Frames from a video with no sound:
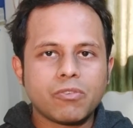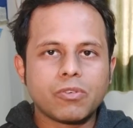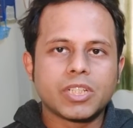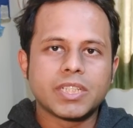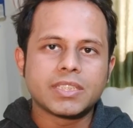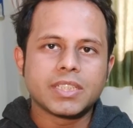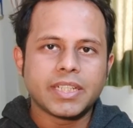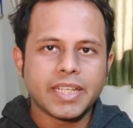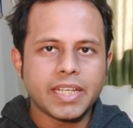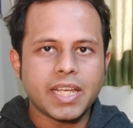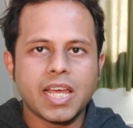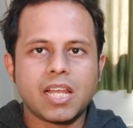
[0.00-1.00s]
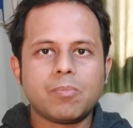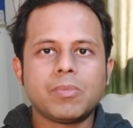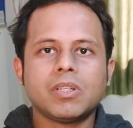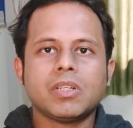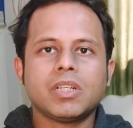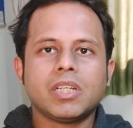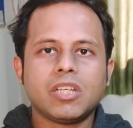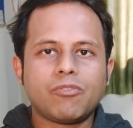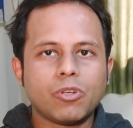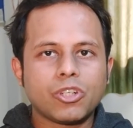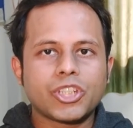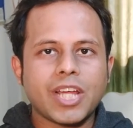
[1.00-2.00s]
4 is take help.
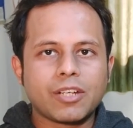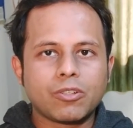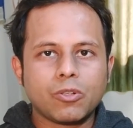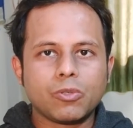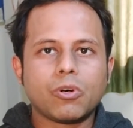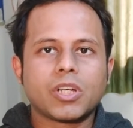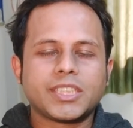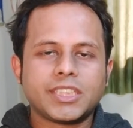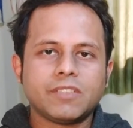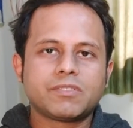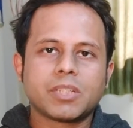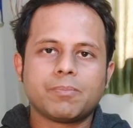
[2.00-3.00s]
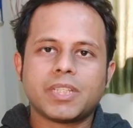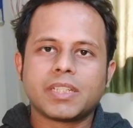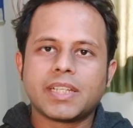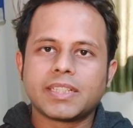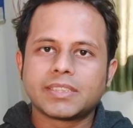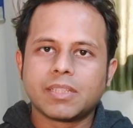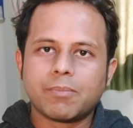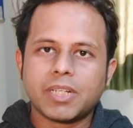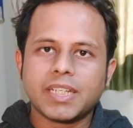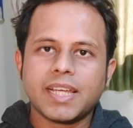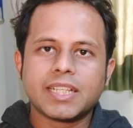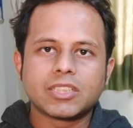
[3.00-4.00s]
If you are trying to do or achieve something that
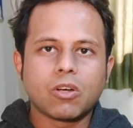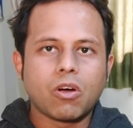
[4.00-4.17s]
somebody has